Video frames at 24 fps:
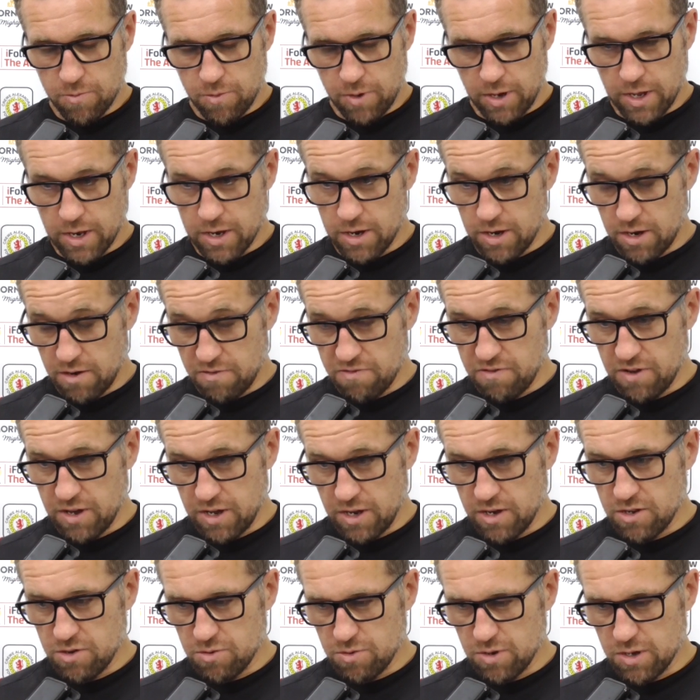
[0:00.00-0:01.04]
We have a
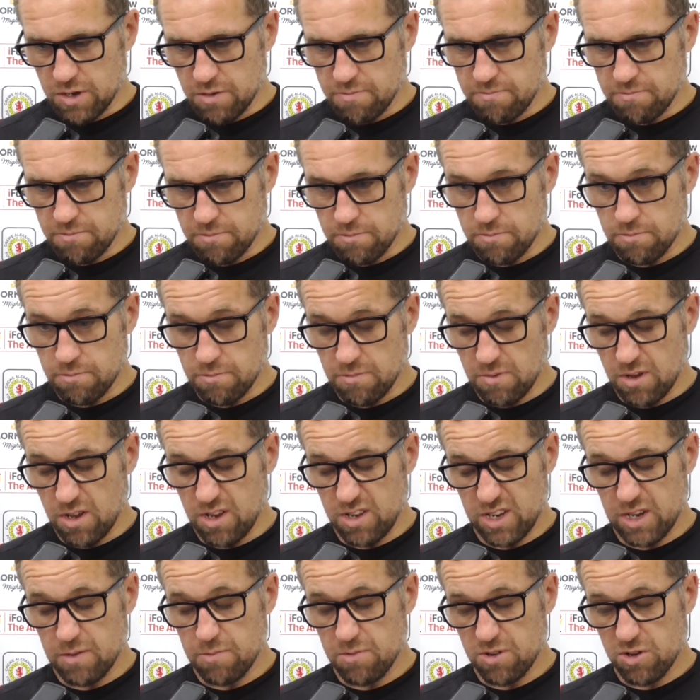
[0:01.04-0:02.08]
defeat to a
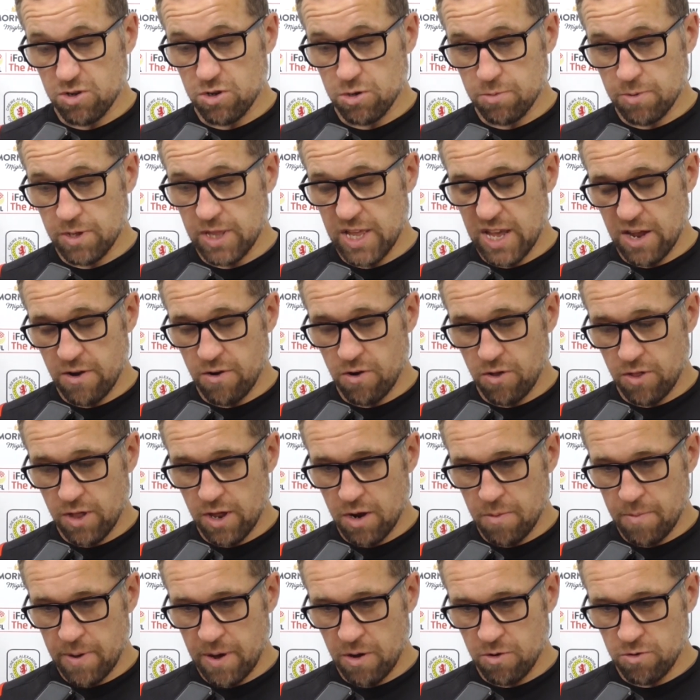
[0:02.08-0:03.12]
team that's going to be there or
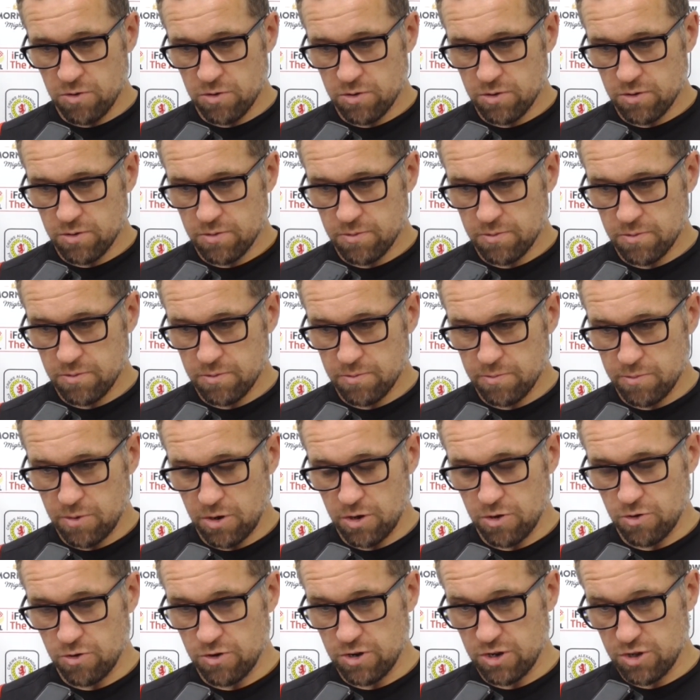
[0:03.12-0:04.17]
thereabouts,
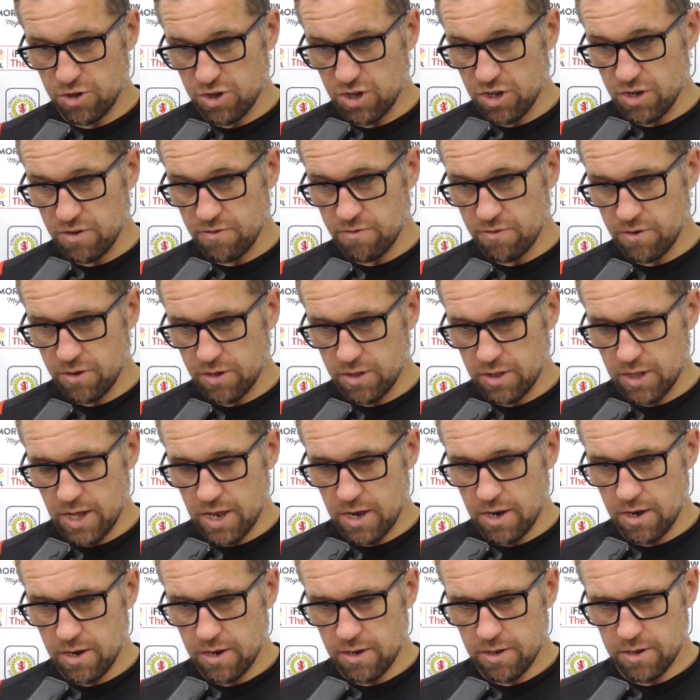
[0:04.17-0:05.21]
probably undeserved in the
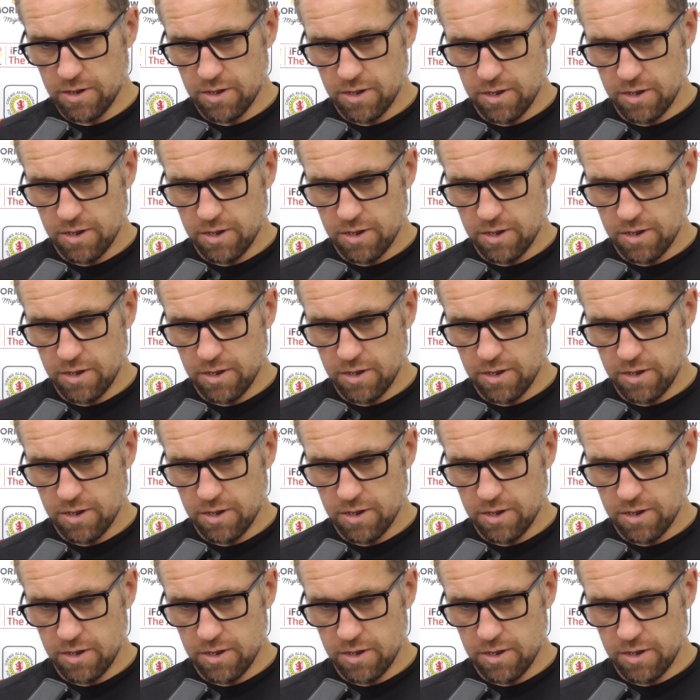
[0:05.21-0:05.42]
end.